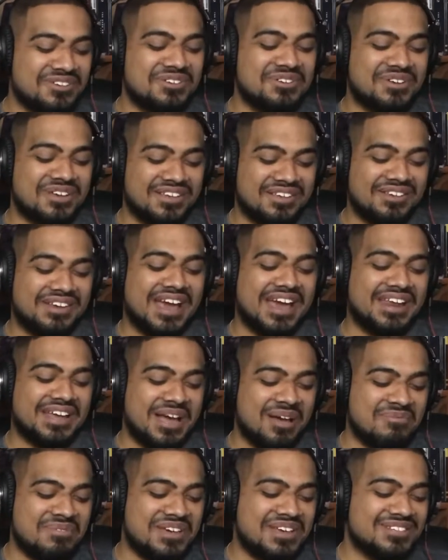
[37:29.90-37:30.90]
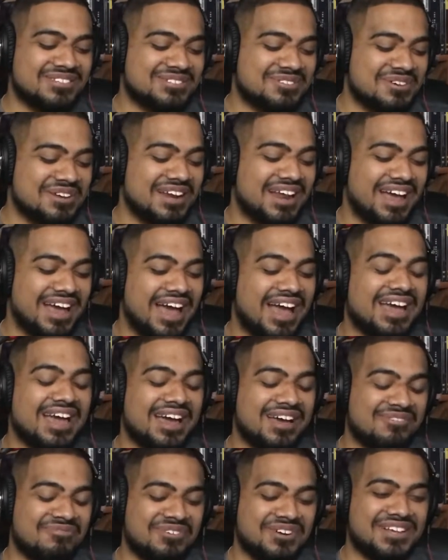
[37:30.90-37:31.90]
You kind of got me into it. I
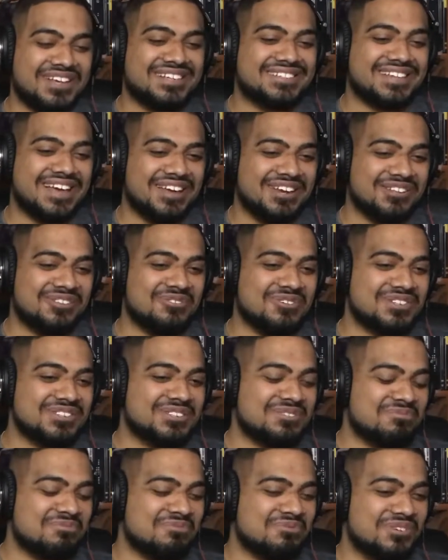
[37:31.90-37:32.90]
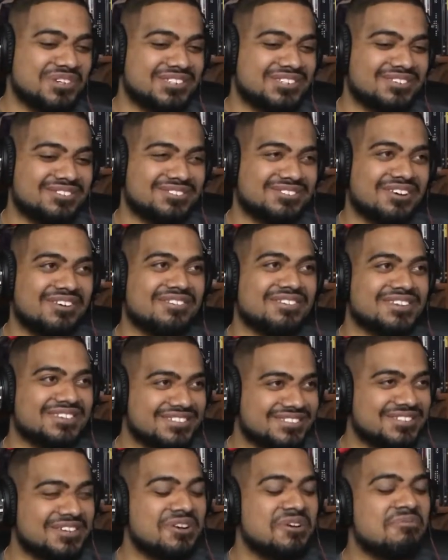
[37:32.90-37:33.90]
got really excited doing some research on
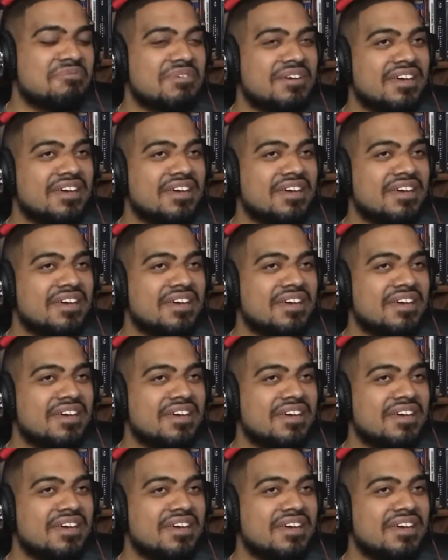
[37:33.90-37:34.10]
this. So